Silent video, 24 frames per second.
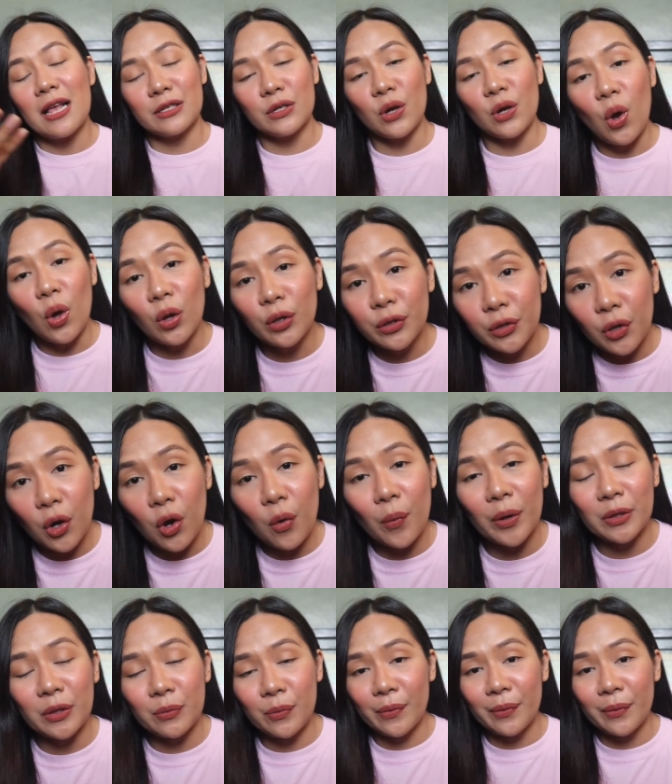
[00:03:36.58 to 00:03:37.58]
As you all know,
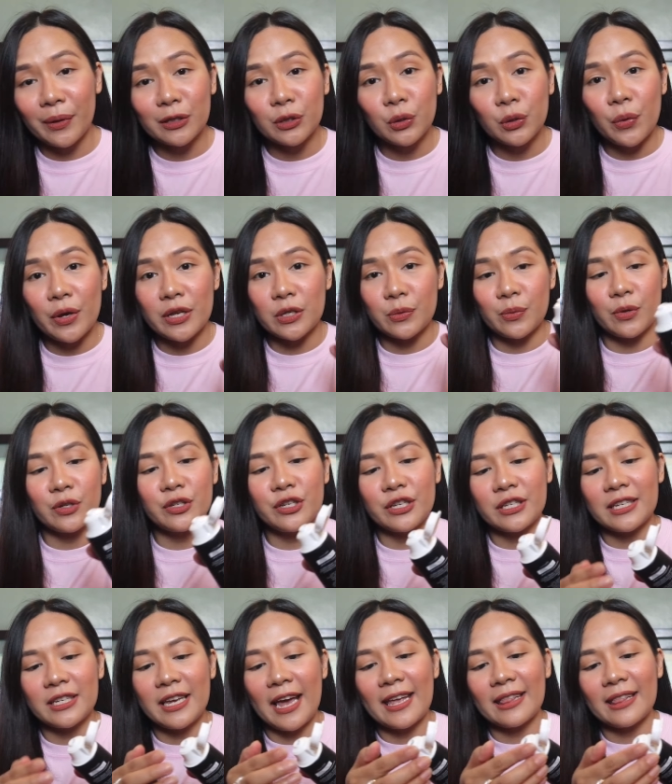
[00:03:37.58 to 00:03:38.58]
what we will do is we'll
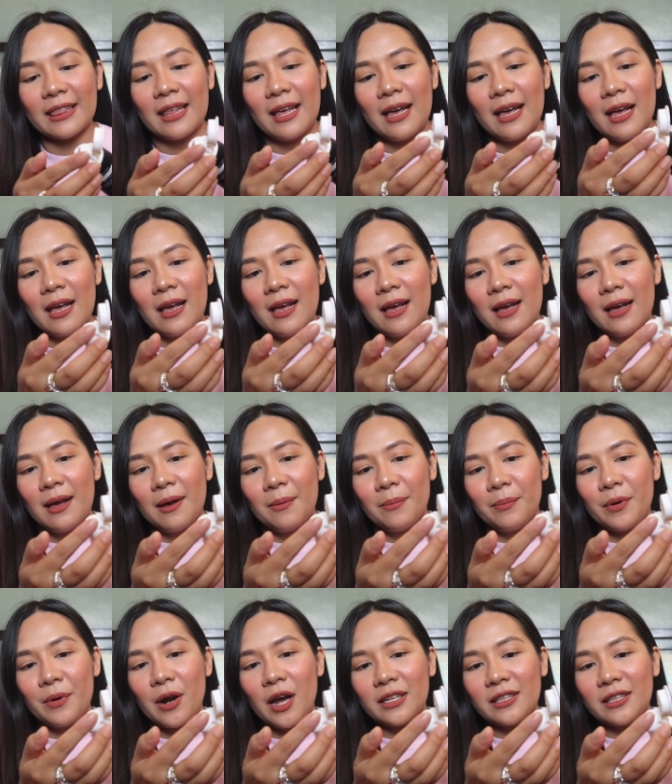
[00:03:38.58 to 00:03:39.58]
just get
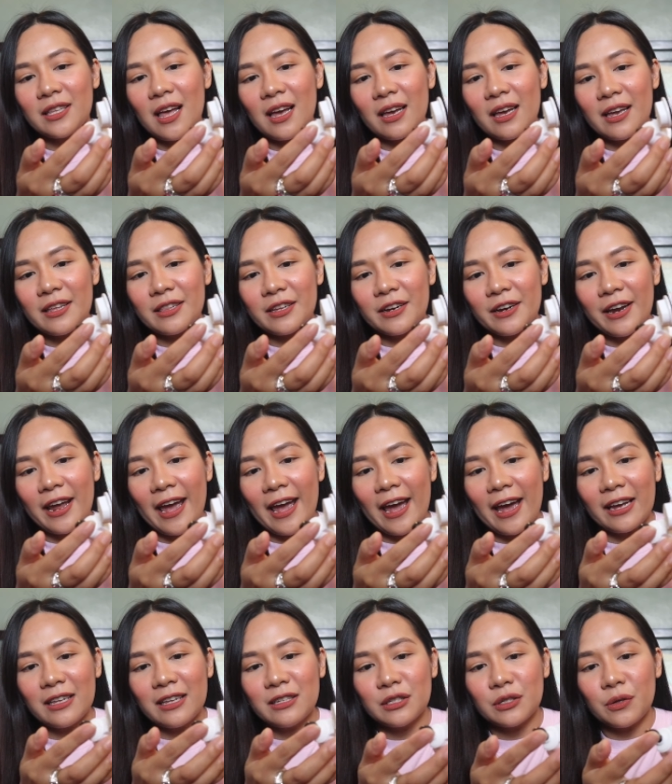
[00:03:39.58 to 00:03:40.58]
product in our
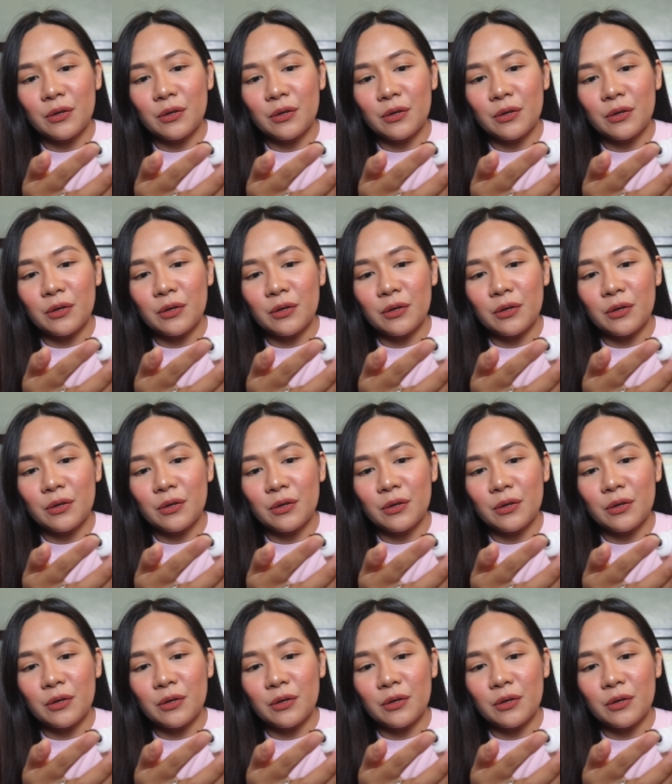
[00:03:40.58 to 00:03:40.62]
hand.